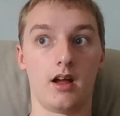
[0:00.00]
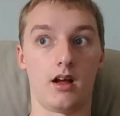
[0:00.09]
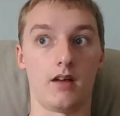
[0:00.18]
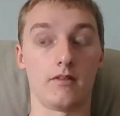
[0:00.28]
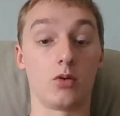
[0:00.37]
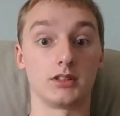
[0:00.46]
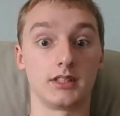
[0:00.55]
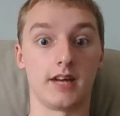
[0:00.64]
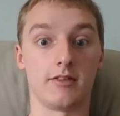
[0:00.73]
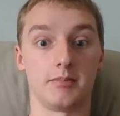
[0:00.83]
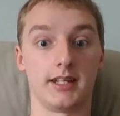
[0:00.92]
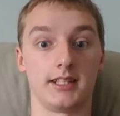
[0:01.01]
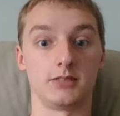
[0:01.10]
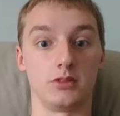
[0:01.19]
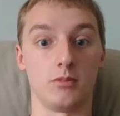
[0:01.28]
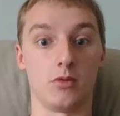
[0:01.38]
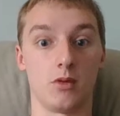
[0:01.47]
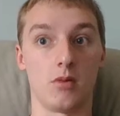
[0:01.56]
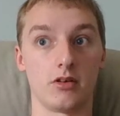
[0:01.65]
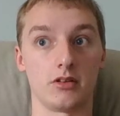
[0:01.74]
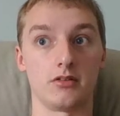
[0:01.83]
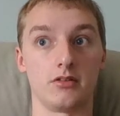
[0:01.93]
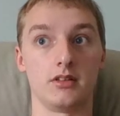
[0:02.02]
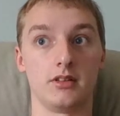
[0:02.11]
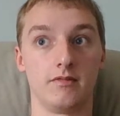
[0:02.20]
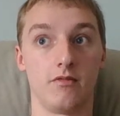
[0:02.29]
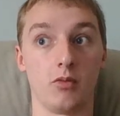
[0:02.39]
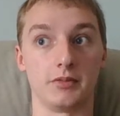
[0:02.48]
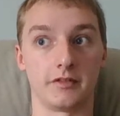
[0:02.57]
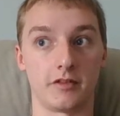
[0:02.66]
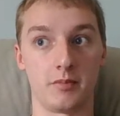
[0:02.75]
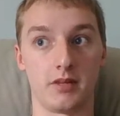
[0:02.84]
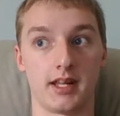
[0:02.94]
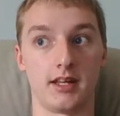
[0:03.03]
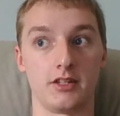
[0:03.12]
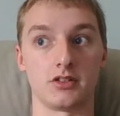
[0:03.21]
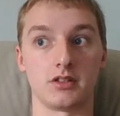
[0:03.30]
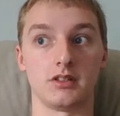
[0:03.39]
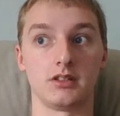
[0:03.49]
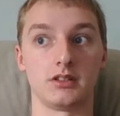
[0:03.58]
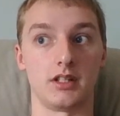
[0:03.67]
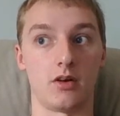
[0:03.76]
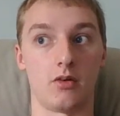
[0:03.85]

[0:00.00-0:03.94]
Of course, it got replaced with more modern forms of communications.